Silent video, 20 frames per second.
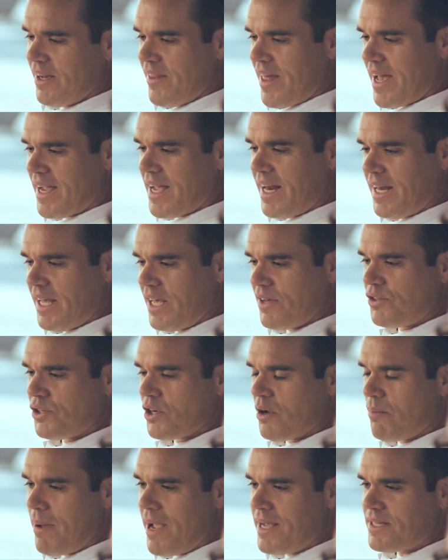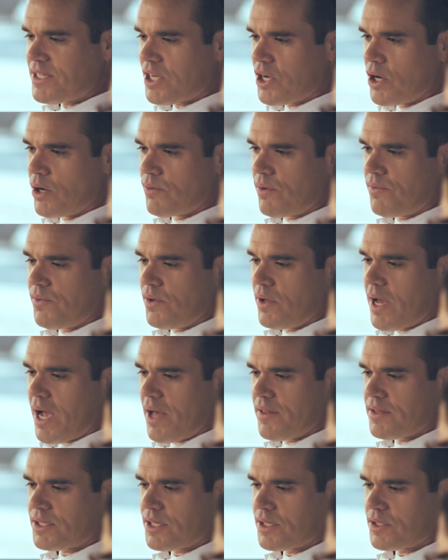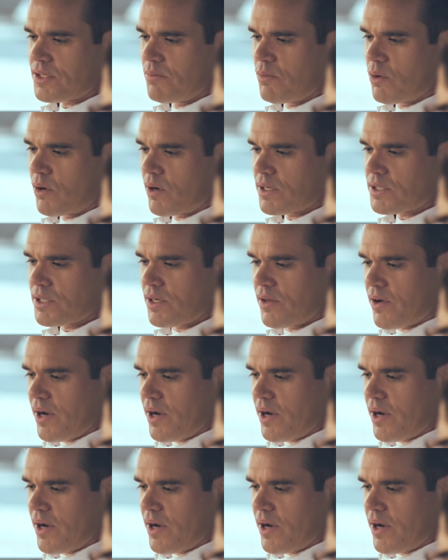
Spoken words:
that kind of gives you a basic overview of how the system works.